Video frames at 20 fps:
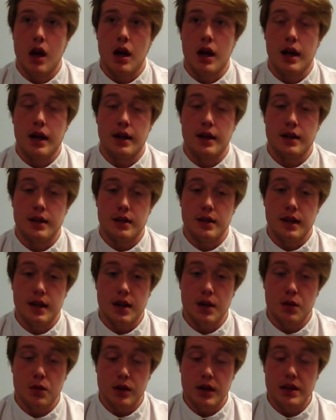It
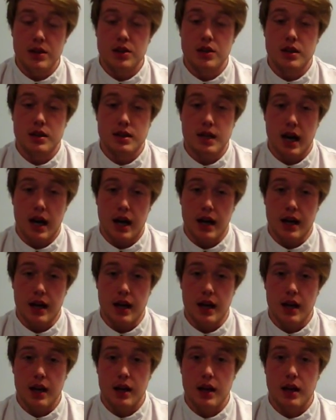didn't reach the
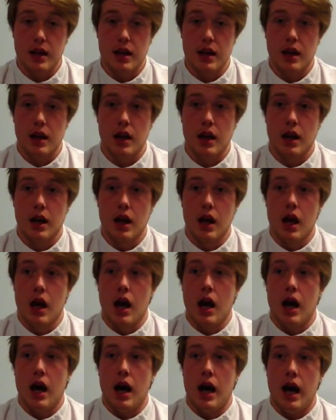target,
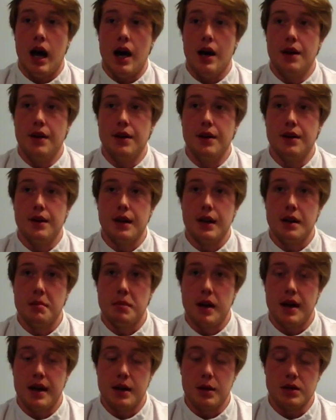and it
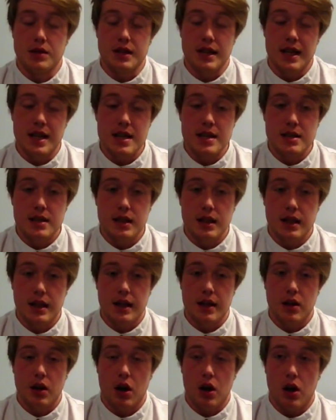meant it was easily
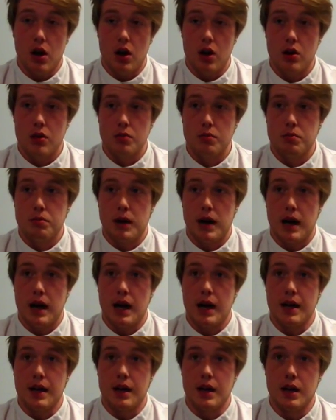caught
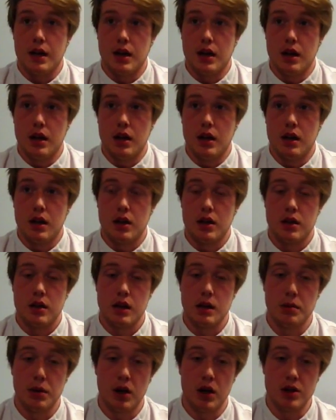by the
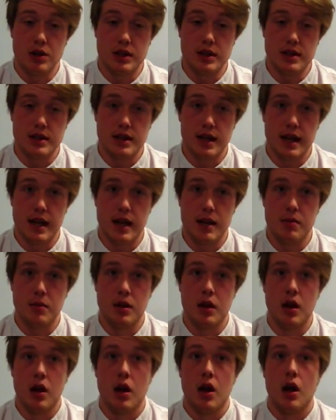opposing team,
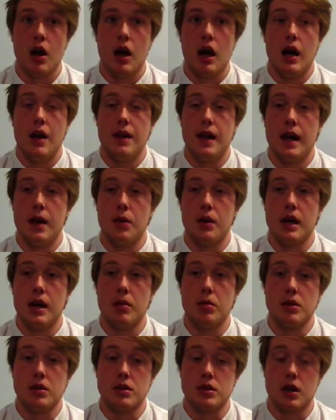and they were
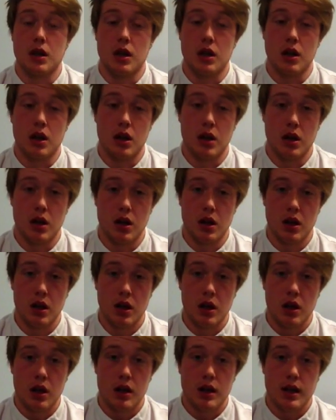able to
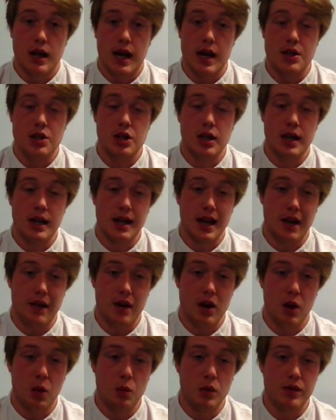catch it and carry
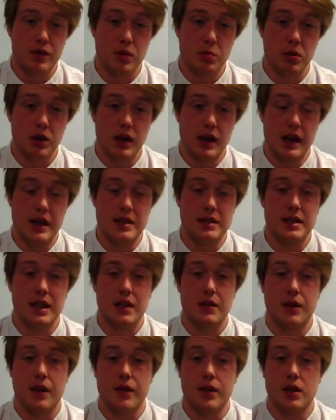on with the play instead
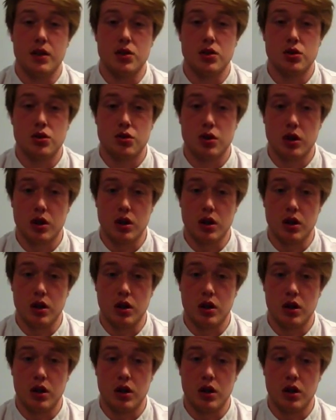of having a struggle